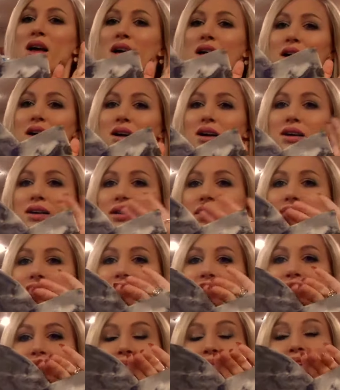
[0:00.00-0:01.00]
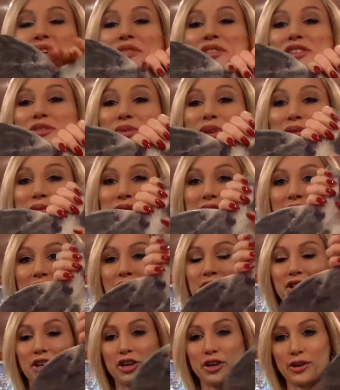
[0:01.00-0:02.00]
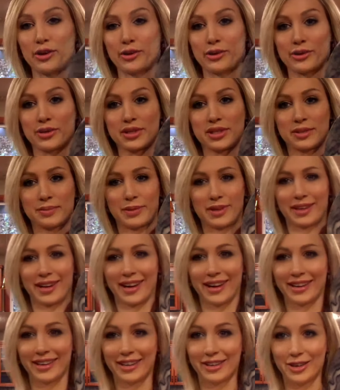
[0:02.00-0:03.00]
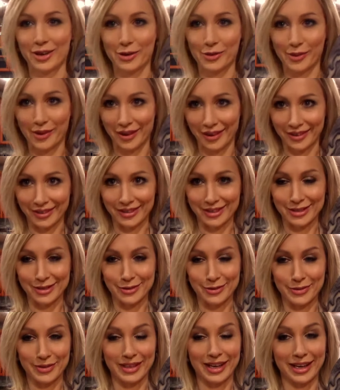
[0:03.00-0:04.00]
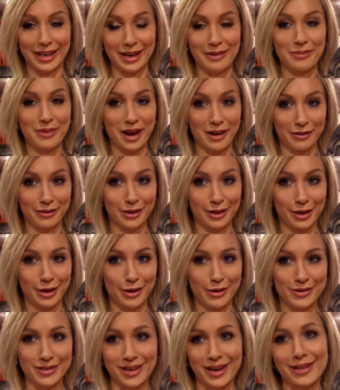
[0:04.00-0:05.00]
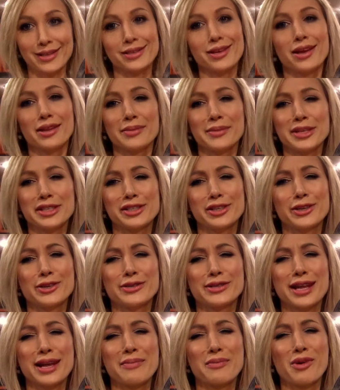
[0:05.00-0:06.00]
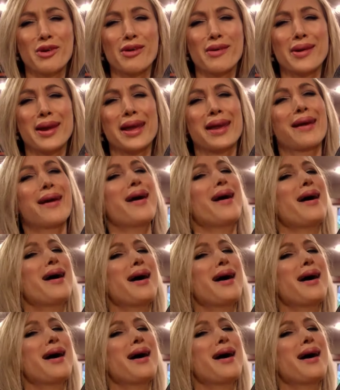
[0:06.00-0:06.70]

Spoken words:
Yeah, I bought this when I was out on the coast, but you know what? When I came back from the coast, I saw them at Tuesday morning.